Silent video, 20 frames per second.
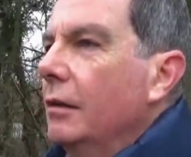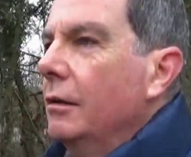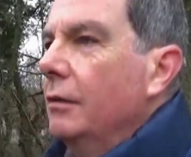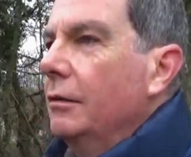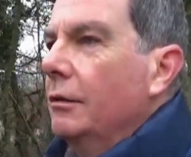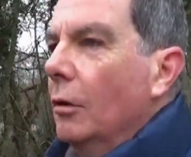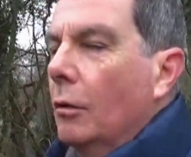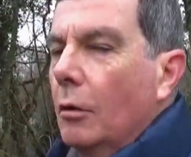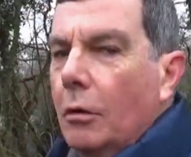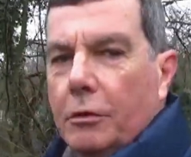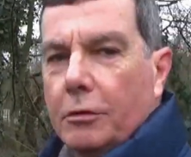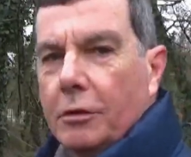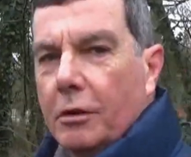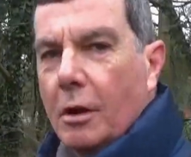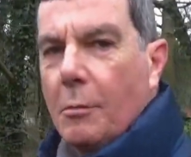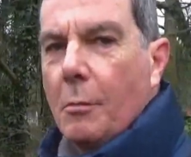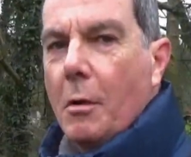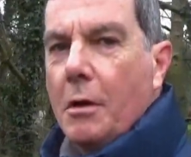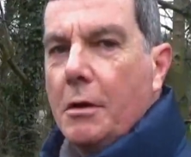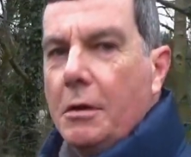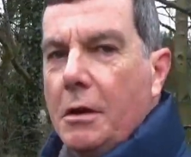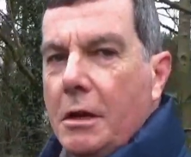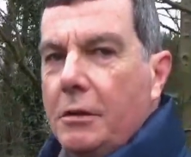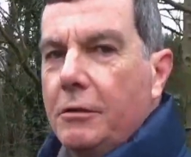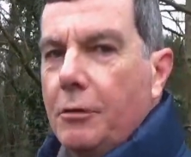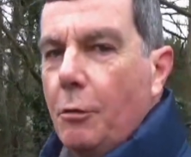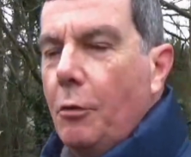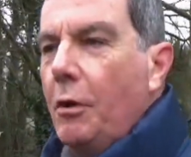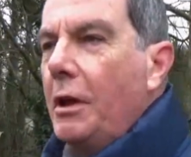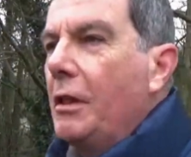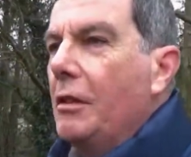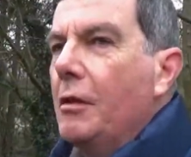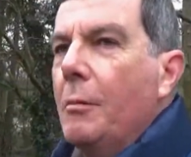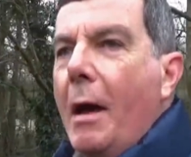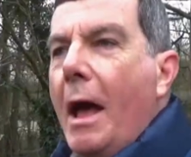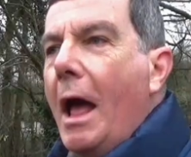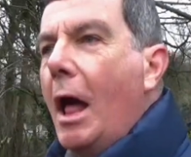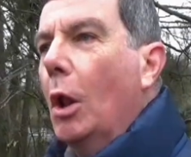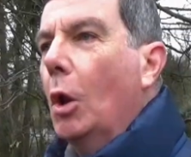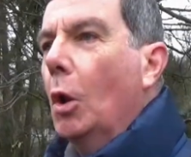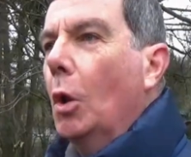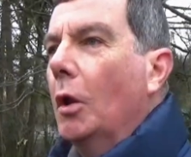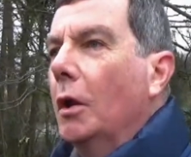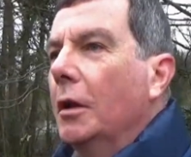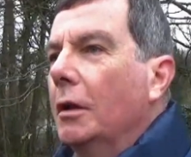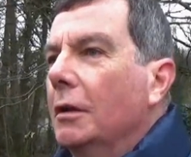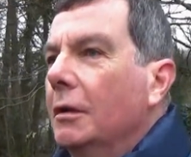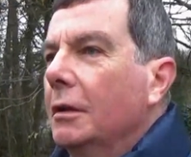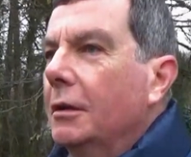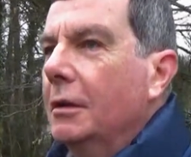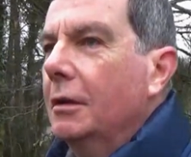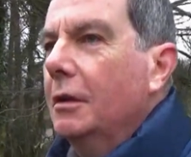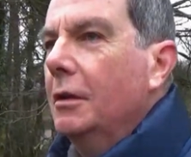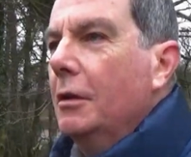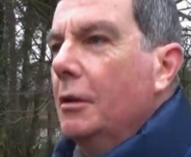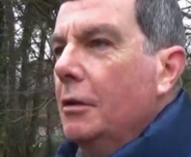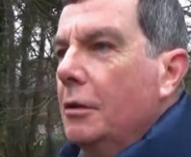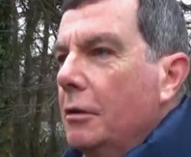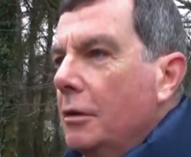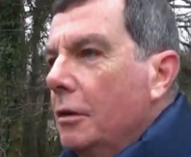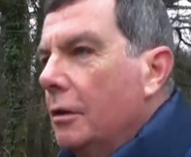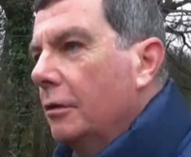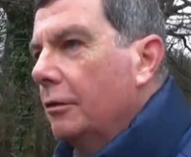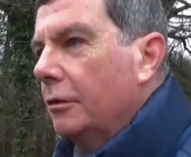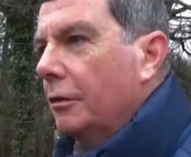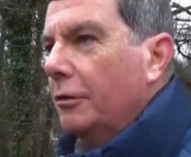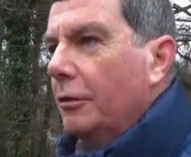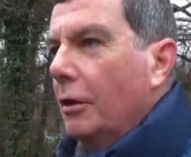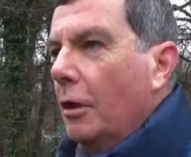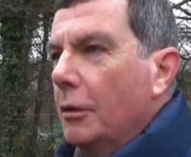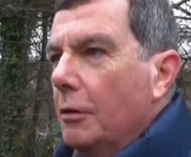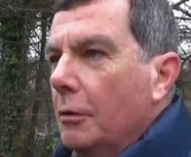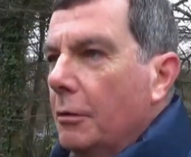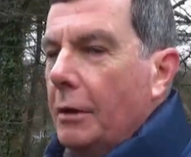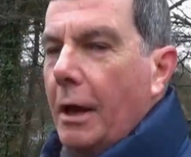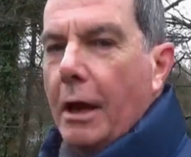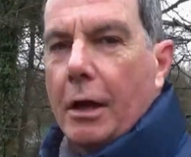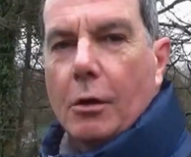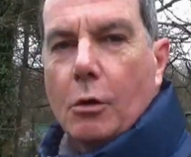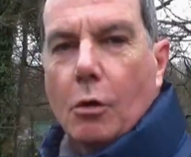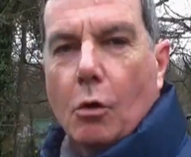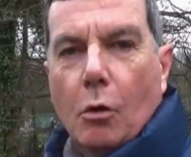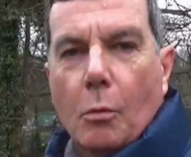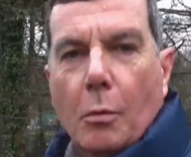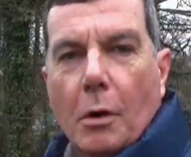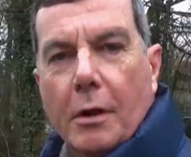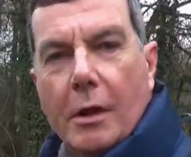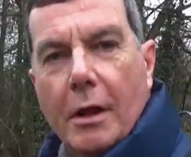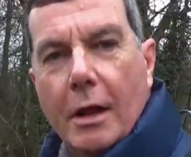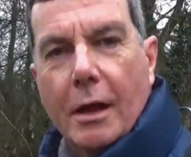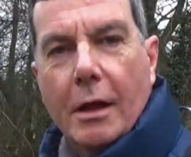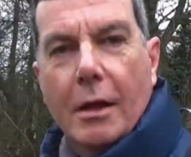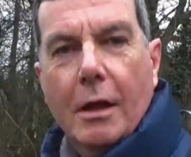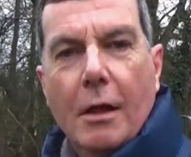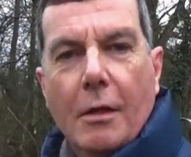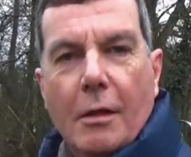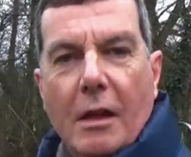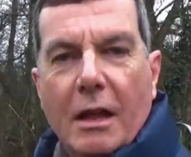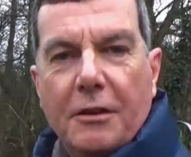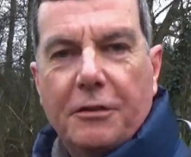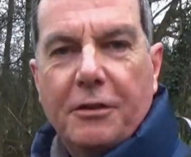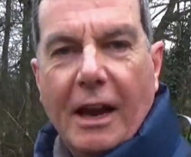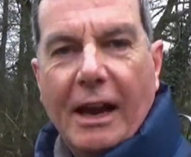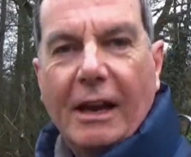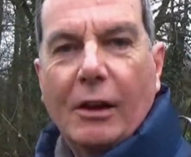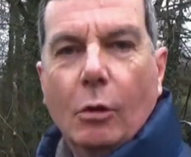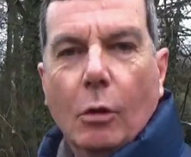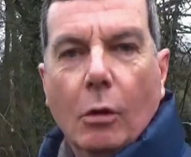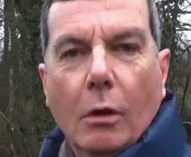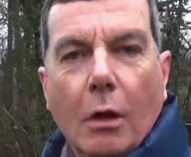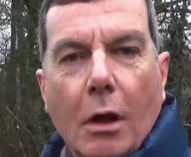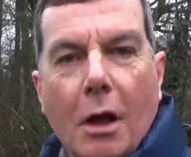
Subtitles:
So it looks like I might need to ring the bell, just so I don't get caught by their tackle.